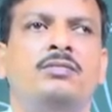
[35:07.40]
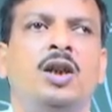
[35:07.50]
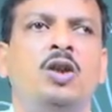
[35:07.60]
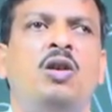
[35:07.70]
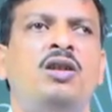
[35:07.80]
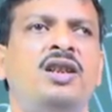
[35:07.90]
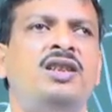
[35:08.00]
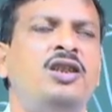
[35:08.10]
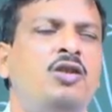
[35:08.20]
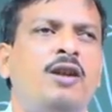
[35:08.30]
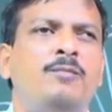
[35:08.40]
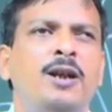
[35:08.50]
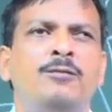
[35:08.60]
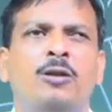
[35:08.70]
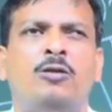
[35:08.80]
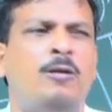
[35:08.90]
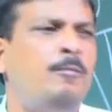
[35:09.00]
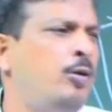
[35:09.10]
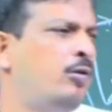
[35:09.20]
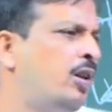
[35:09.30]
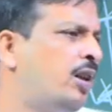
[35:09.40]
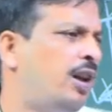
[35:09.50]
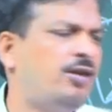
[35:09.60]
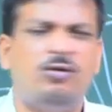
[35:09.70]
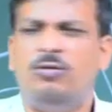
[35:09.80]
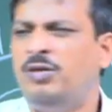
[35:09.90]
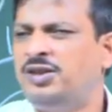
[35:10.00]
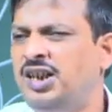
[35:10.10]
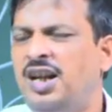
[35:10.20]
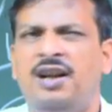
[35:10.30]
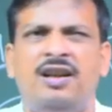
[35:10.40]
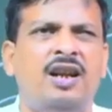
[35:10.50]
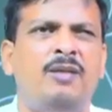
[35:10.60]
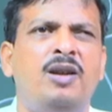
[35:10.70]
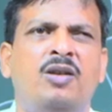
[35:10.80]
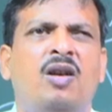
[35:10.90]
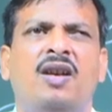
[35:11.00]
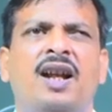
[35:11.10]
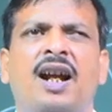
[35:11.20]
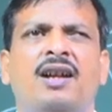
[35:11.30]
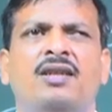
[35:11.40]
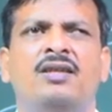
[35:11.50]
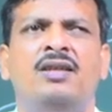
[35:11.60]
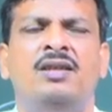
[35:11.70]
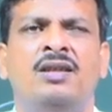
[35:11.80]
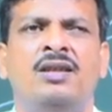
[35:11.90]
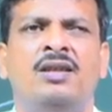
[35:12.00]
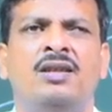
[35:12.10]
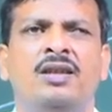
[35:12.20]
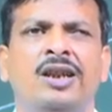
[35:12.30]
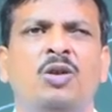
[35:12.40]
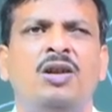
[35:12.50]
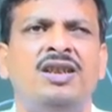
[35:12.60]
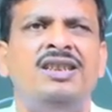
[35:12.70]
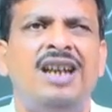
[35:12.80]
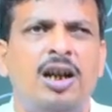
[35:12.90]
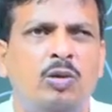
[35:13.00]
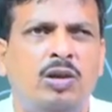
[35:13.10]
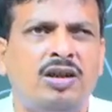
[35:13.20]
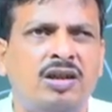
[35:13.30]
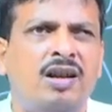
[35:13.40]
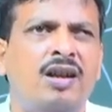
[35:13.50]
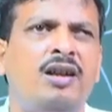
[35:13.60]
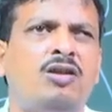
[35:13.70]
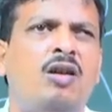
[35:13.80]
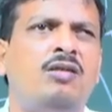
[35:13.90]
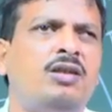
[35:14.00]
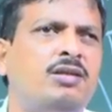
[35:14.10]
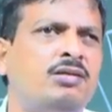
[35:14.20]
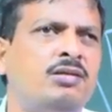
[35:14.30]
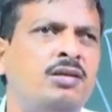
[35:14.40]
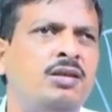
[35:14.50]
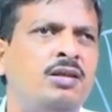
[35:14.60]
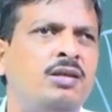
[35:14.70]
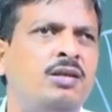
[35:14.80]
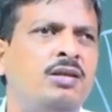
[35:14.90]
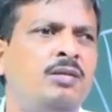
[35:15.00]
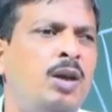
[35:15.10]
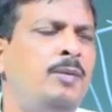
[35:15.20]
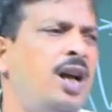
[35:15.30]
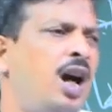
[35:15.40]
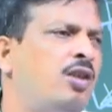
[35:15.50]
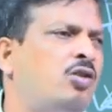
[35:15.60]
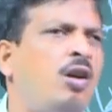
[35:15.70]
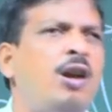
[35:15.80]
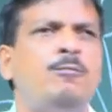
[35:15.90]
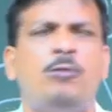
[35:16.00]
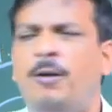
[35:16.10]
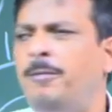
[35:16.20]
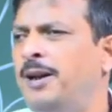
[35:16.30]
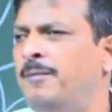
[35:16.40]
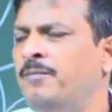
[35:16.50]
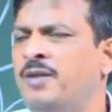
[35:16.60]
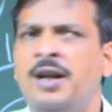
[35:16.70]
Resources is not meant for computer, classroom, chair, table, not that. Resources, educational resources, maybe unsolved problem,